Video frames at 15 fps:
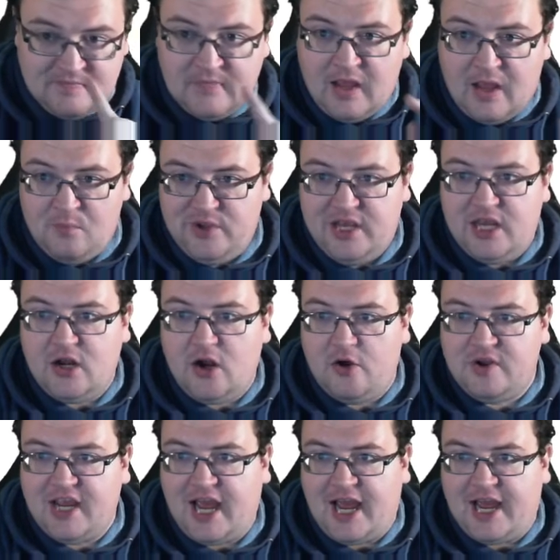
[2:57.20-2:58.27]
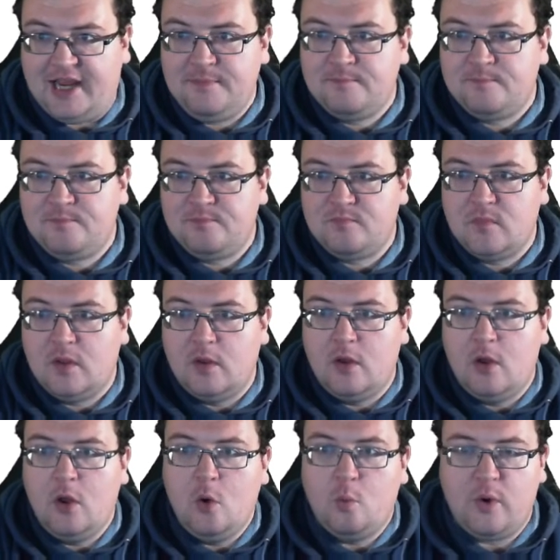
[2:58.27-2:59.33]
and we hit OK,
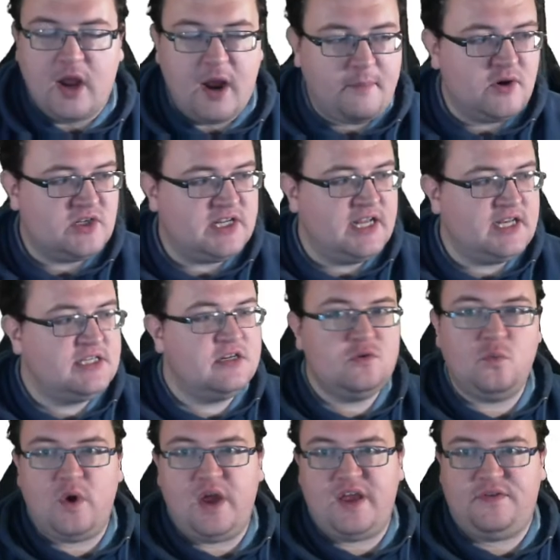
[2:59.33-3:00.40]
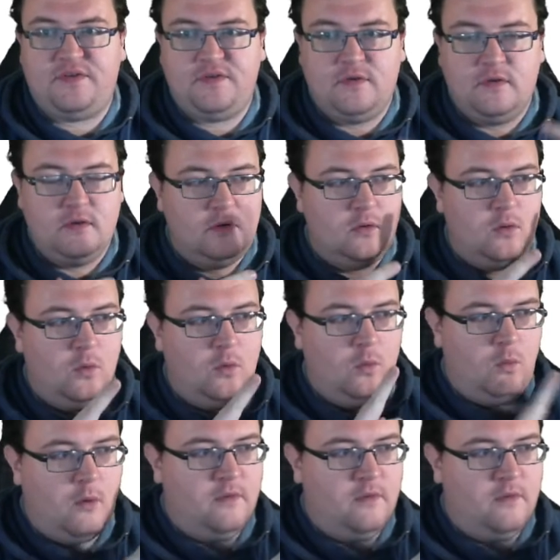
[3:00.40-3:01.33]
we are presented with what